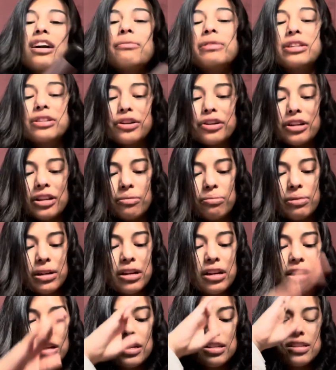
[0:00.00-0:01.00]
me dirty
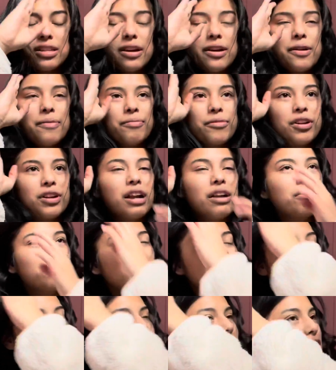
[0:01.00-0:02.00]
because they're not
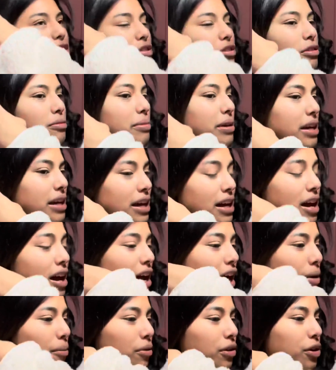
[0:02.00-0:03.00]
really scheduling me.
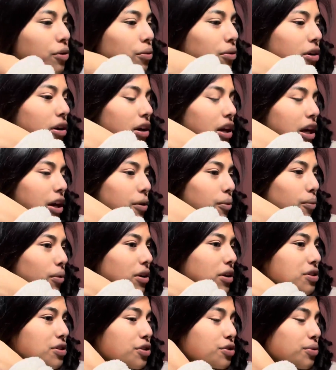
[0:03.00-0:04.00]
I'm only working
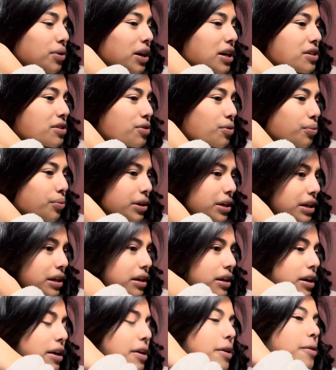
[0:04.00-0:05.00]
once or twice a
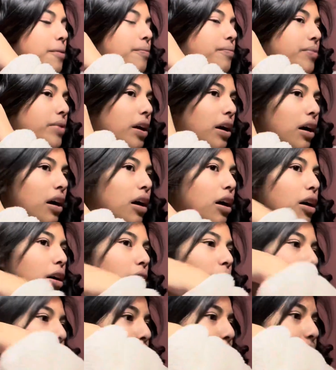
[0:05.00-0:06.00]
week,
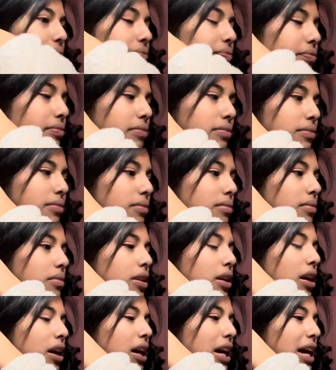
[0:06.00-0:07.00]
and
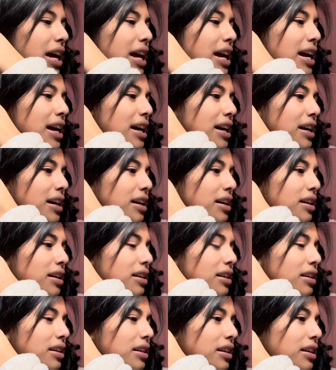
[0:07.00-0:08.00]

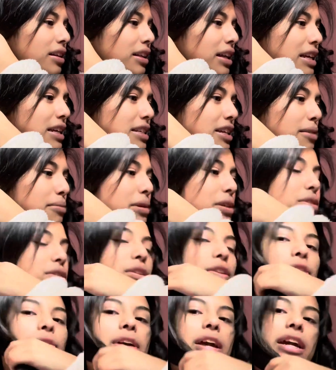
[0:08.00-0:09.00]
they send me to
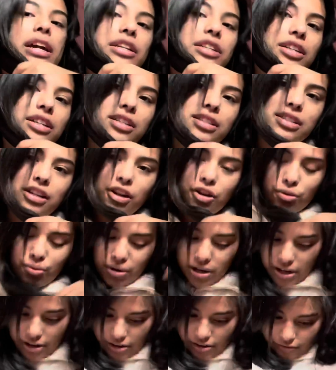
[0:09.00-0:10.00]
locations that are
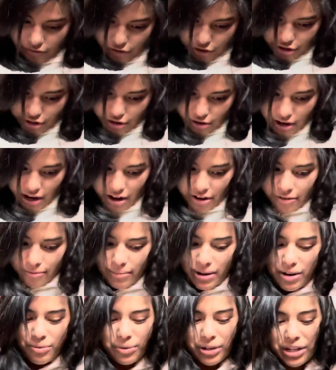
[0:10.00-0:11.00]
way further out of
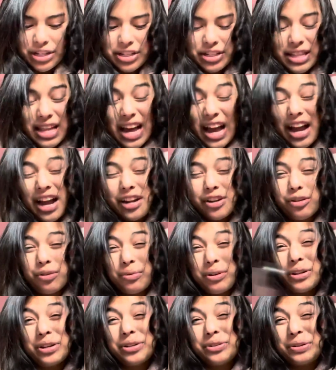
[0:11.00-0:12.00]
my reach that I don't
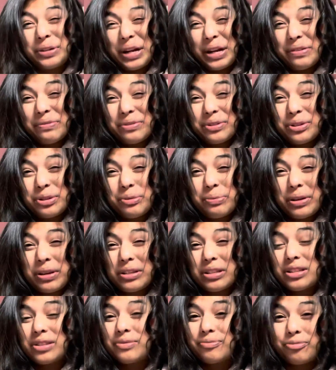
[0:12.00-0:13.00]
want to drive to because
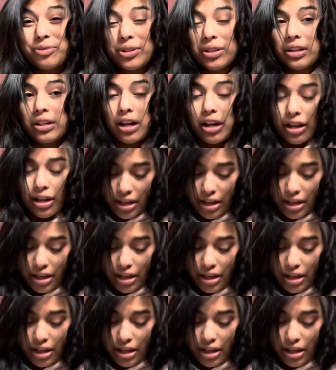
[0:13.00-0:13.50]
it's really not